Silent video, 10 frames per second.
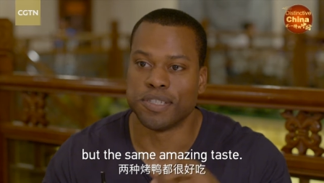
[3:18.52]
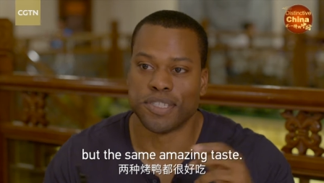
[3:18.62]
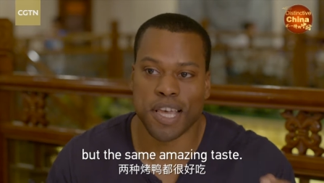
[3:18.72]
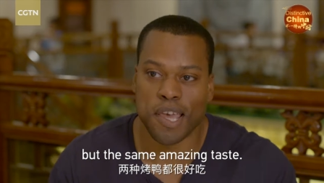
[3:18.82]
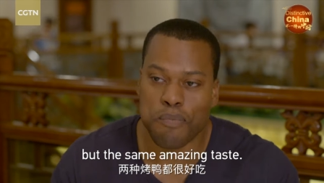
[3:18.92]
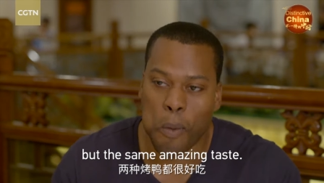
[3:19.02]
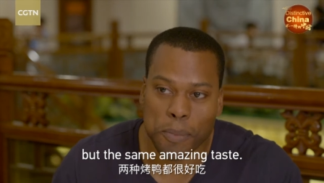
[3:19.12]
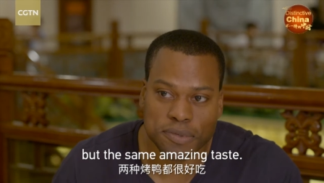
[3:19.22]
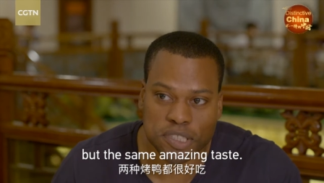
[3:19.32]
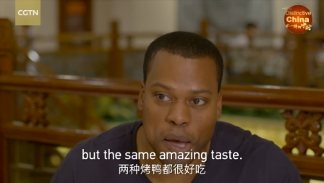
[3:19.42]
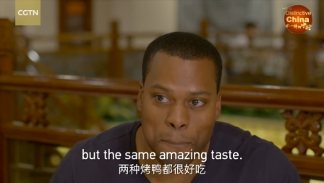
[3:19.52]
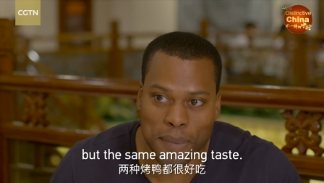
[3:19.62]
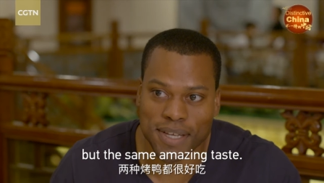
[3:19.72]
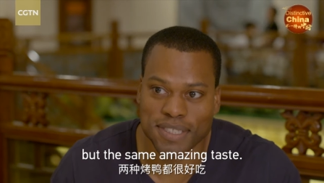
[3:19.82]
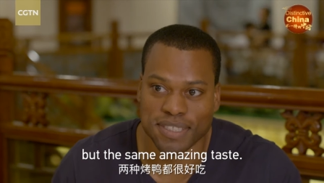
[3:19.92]
the same
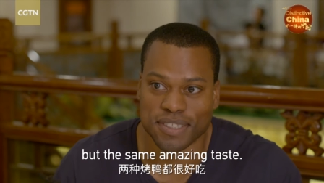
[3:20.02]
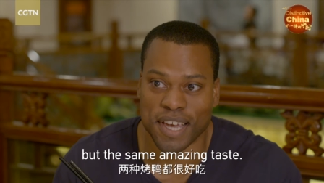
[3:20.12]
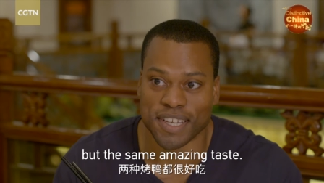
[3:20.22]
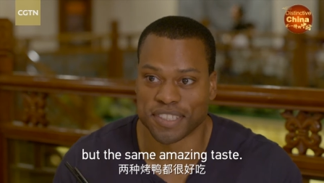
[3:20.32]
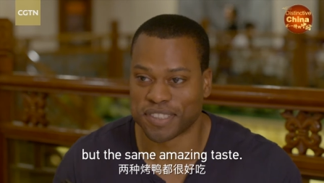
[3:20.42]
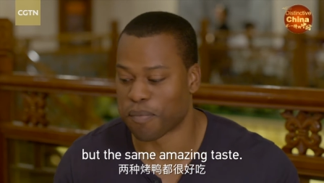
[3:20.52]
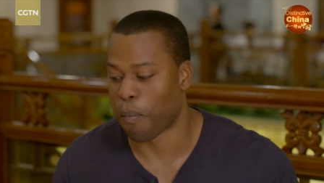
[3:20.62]
amazing taste.